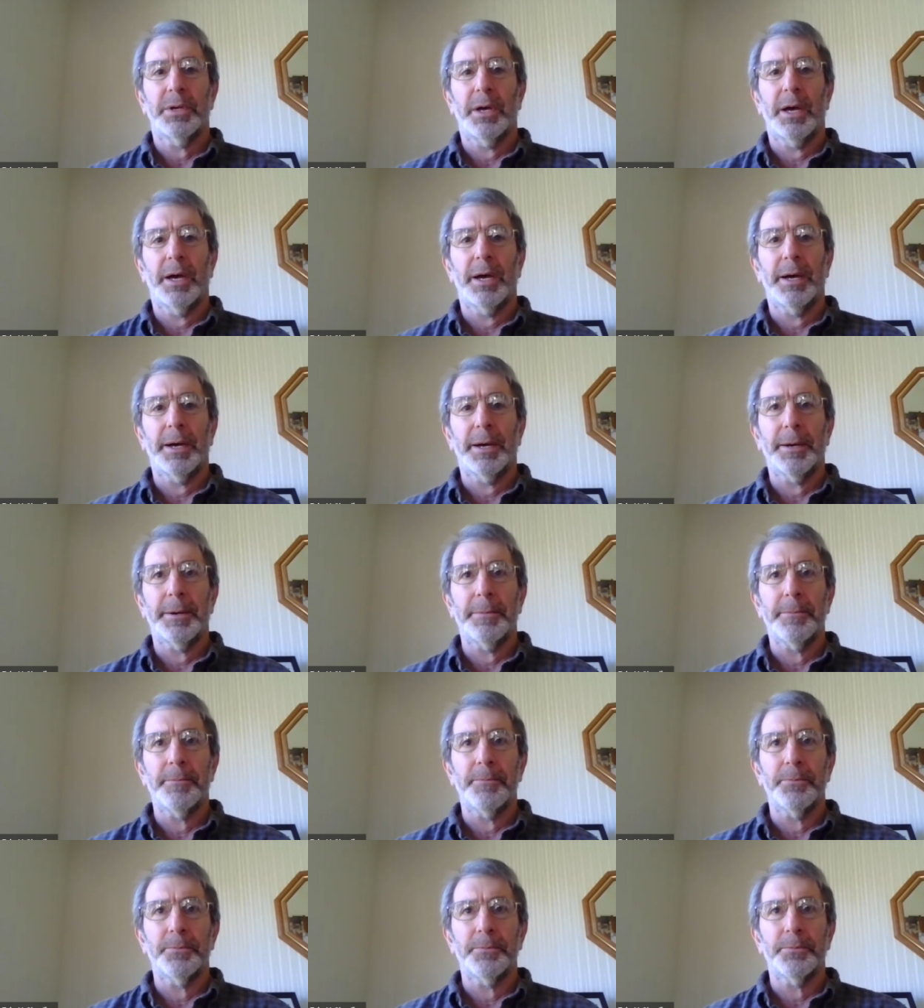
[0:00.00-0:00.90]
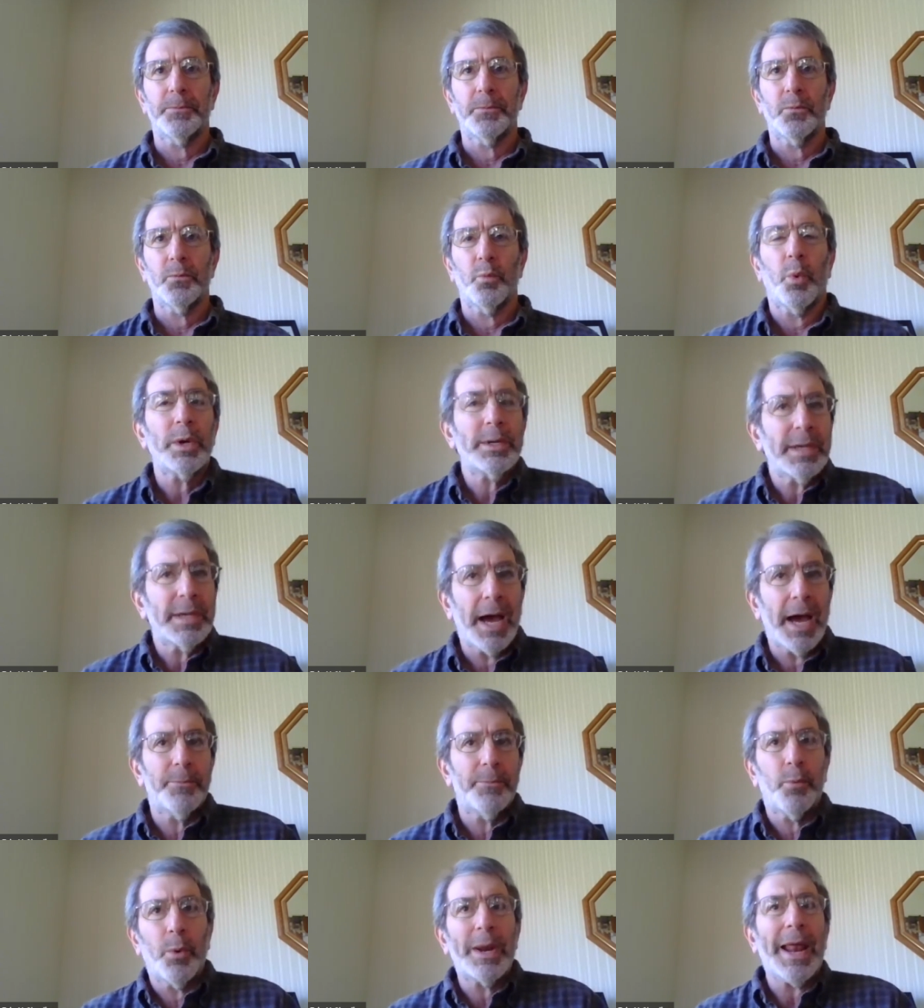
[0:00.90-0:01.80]
what
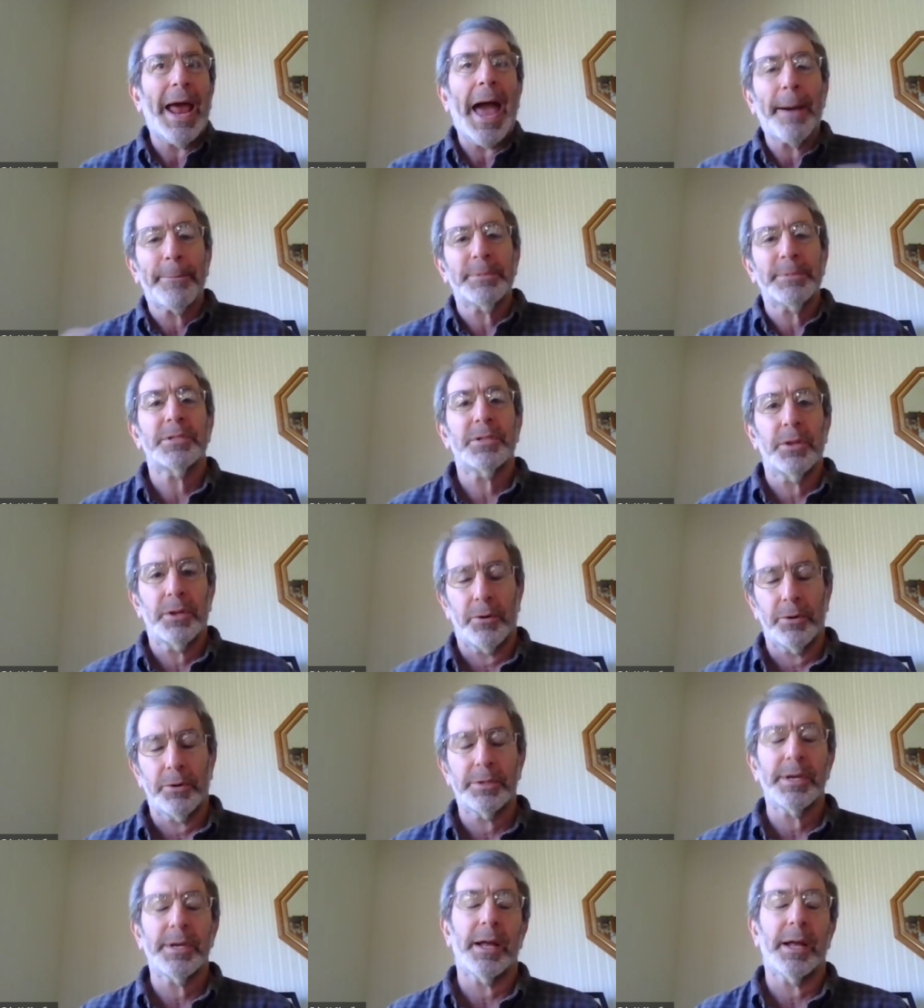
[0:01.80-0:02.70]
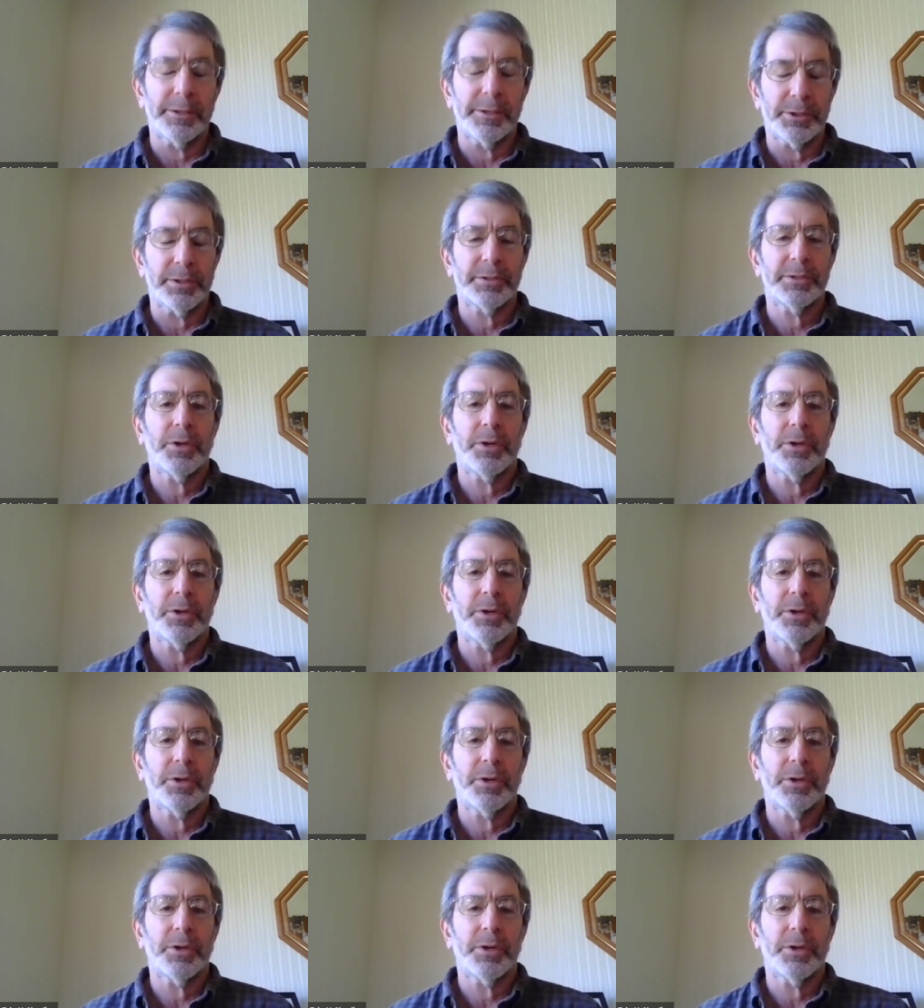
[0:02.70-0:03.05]
happens to their intelligence?